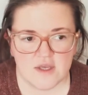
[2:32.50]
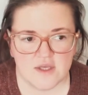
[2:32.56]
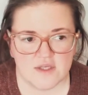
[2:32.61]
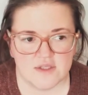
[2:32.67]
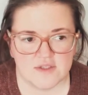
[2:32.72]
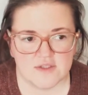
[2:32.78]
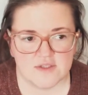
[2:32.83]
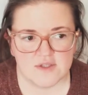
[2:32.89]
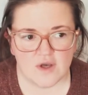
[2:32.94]

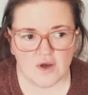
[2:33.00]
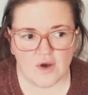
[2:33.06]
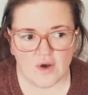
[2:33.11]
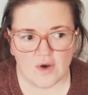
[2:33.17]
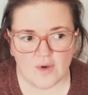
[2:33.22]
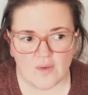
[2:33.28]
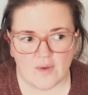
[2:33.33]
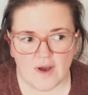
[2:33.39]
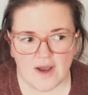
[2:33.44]

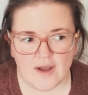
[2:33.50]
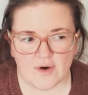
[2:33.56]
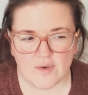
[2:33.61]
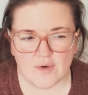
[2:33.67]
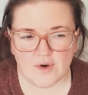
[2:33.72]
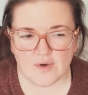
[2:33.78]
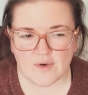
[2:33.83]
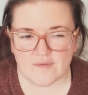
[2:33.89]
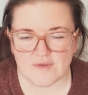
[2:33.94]
So I
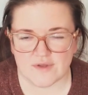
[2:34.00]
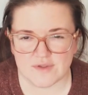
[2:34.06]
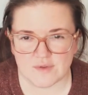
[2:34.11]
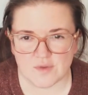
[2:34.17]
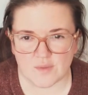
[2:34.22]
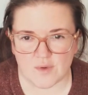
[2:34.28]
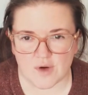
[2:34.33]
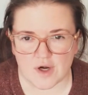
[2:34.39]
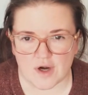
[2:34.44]
don't know if this
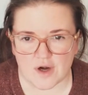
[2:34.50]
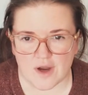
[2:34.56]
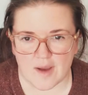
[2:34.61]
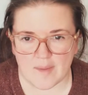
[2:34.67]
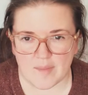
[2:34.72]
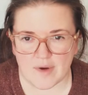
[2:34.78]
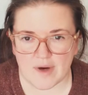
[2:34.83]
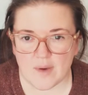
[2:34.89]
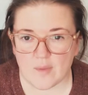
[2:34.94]
will work or
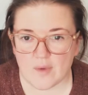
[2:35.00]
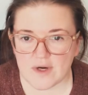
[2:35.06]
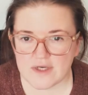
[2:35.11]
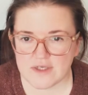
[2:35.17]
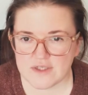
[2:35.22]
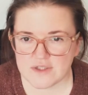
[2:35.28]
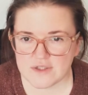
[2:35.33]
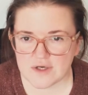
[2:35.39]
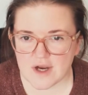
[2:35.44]
not, but I
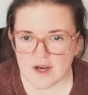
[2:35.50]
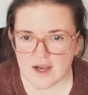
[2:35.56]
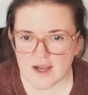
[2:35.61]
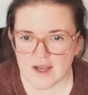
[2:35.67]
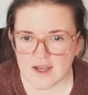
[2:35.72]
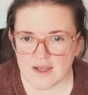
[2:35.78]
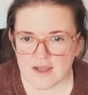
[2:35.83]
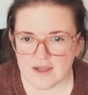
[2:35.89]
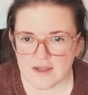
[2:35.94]
wanted to
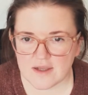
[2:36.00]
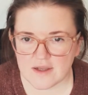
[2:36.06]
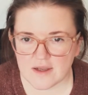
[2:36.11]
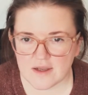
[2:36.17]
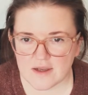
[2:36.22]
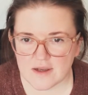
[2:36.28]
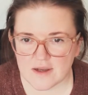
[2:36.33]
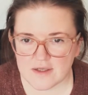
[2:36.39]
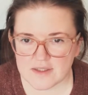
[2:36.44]
try
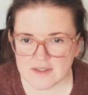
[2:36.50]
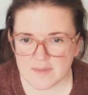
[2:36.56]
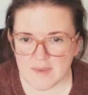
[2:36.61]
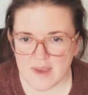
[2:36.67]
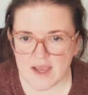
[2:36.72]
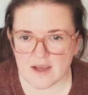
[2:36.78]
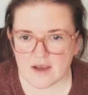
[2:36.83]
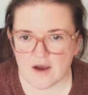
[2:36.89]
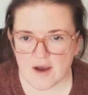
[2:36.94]
to
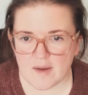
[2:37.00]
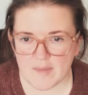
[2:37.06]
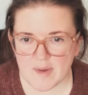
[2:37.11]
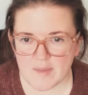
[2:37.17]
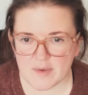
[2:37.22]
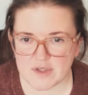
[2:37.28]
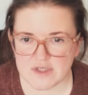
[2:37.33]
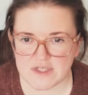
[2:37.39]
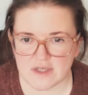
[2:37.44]
make hot
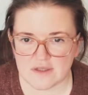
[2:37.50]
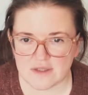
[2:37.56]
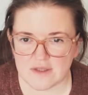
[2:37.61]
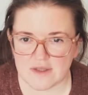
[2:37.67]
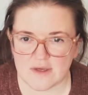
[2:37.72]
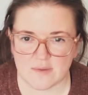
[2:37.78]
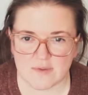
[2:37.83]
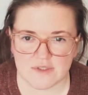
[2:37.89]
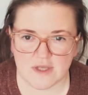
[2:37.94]
pepper jelly
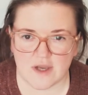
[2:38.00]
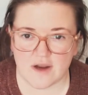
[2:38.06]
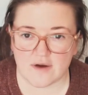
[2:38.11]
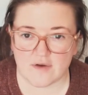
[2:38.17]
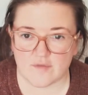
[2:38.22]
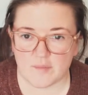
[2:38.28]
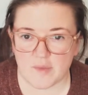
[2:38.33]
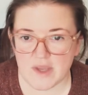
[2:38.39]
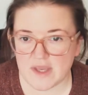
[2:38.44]
that was kind
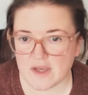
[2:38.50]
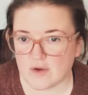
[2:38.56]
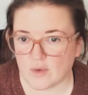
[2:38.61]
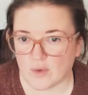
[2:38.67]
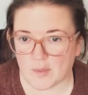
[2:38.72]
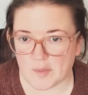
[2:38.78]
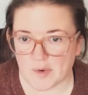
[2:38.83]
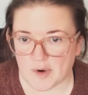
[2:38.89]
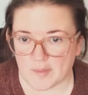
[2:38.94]
of pink
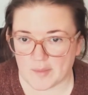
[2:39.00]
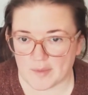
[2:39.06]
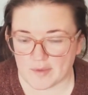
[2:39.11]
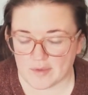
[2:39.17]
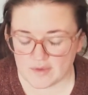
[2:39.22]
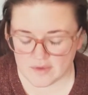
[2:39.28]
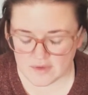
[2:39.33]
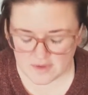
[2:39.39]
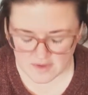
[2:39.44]
or
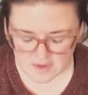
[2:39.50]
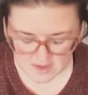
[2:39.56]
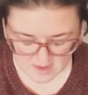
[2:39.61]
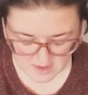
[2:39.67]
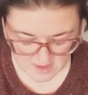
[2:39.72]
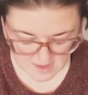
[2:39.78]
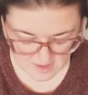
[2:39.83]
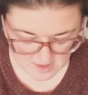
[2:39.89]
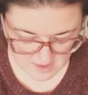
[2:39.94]
purple.
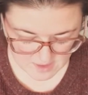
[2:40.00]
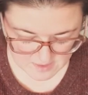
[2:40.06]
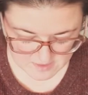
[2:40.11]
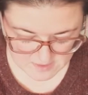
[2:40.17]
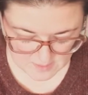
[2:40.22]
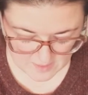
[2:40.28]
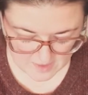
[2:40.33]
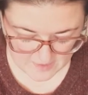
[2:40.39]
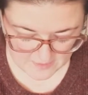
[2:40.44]

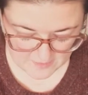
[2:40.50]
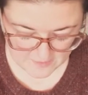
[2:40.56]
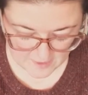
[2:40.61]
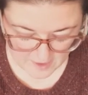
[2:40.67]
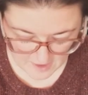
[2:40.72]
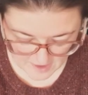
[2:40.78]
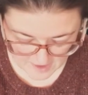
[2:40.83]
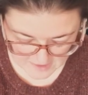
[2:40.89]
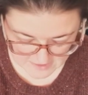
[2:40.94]
So I
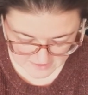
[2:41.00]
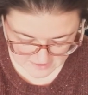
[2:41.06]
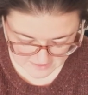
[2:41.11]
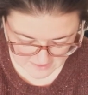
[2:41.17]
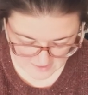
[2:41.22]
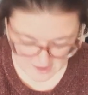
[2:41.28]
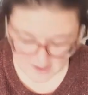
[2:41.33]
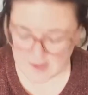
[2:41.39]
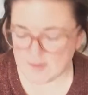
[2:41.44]

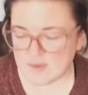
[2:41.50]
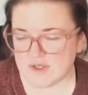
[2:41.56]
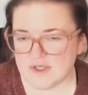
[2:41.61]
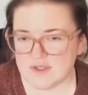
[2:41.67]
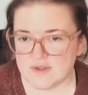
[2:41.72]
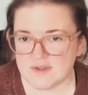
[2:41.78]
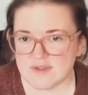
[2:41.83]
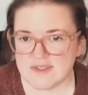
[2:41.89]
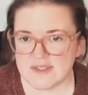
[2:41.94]
thought I would
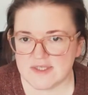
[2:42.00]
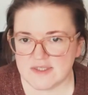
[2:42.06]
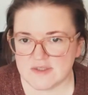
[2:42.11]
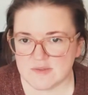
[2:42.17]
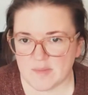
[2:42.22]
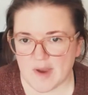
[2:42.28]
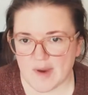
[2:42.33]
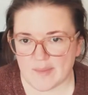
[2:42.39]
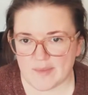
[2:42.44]
use
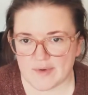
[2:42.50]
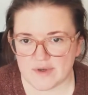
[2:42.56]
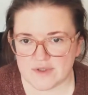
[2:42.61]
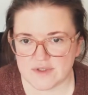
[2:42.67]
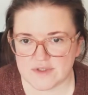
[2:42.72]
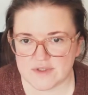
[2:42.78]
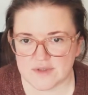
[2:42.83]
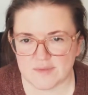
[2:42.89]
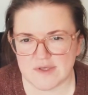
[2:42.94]
these
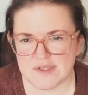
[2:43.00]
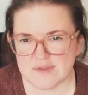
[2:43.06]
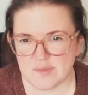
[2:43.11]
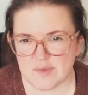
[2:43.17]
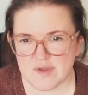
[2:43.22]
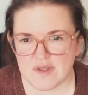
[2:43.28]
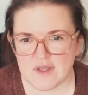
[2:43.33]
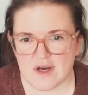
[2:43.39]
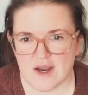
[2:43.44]
peppers. The
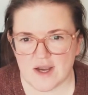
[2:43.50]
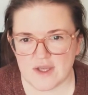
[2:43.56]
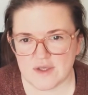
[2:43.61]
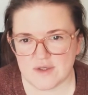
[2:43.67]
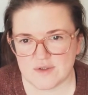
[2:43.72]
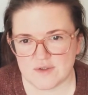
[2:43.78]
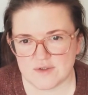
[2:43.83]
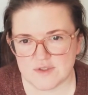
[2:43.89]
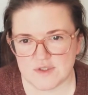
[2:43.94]
recipe that I
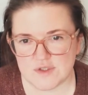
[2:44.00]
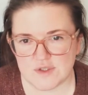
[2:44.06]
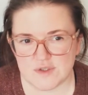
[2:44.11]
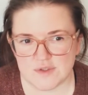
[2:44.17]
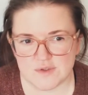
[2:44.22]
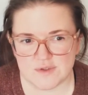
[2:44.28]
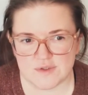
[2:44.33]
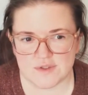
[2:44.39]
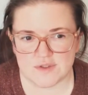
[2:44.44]
use, you
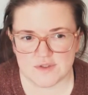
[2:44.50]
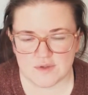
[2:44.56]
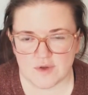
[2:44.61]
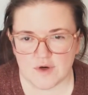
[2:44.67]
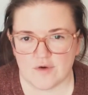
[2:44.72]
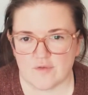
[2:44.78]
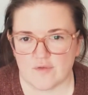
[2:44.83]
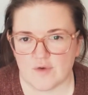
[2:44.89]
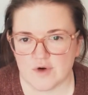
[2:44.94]
use
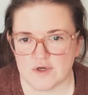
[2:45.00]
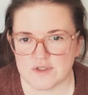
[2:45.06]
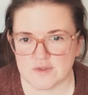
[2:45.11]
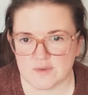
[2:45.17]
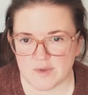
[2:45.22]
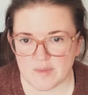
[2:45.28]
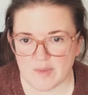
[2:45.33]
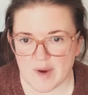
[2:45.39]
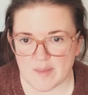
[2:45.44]
3 or 4
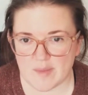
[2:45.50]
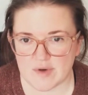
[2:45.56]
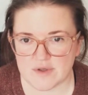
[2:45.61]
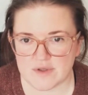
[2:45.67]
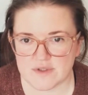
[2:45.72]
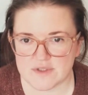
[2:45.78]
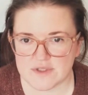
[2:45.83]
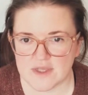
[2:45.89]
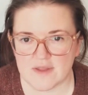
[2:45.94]
sweet
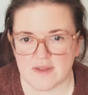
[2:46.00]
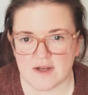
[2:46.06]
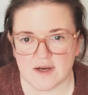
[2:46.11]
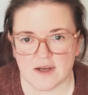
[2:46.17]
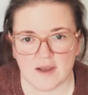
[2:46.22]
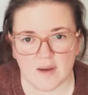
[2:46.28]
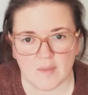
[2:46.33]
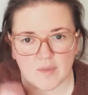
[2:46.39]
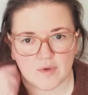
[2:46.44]
peppers and then a
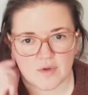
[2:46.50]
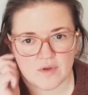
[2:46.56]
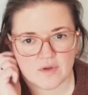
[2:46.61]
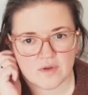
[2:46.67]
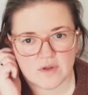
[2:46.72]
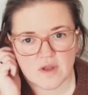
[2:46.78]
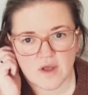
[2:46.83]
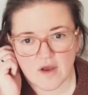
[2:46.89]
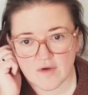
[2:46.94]

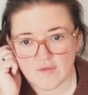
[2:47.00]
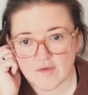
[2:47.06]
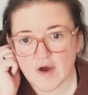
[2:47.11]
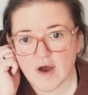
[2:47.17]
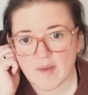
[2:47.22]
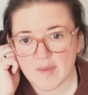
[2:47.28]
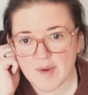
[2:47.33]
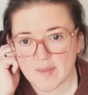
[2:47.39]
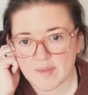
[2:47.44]
couple of
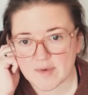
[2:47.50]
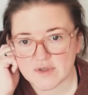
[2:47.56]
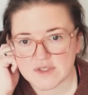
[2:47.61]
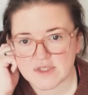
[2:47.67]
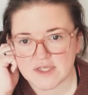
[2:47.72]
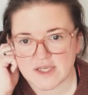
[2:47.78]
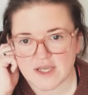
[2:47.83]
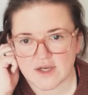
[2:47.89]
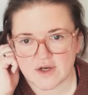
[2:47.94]
hot peppers
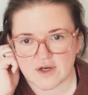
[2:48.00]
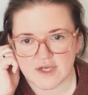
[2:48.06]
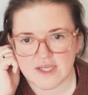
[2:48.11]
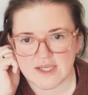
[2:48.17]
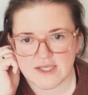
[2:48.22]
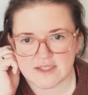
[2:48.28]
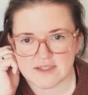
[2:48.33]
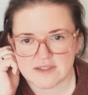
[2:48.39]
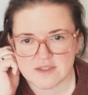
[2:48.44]
to get your
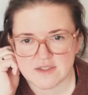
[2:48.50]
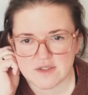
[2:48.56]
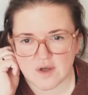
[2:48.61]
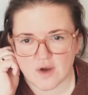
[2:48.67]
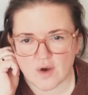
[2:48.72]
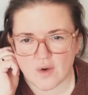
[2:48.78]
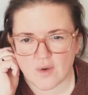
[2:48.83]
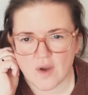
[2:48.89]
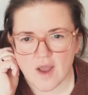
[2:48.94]
heat.
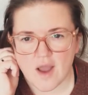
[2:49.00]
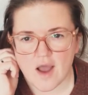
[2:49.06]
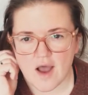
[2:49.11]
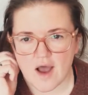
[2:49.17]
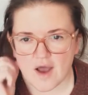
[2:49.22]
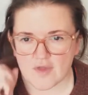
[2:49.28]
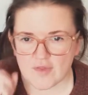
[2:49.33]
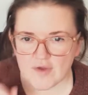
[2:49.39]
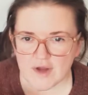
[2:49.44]
So
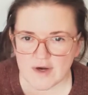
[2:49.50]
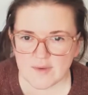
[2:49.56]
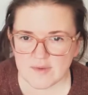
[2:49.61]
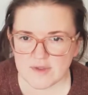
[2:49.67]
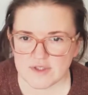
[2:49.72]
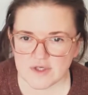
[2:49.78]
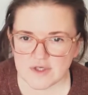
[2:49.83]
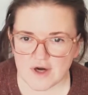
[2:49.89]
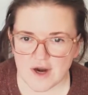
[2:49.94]
I thought I
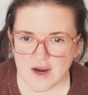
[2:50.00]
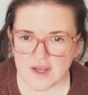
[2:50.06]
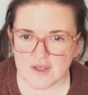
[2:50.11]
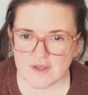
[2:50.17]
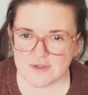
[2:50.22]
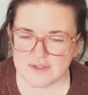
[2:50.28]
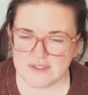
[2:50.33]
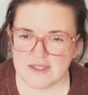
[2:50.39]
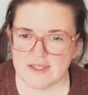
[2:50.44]
would try
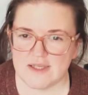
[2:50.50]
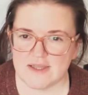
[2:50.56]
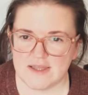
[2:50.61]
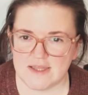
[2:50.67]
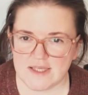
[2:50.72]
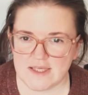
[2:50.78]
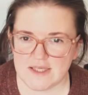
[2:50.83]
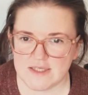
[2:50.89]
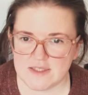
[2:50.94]
using
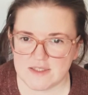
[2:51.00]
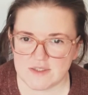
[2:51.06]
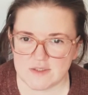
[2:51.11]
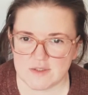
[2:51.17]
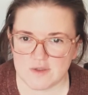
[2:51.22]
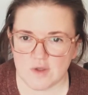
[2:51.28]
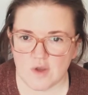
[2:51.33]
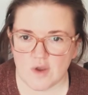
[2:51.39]
these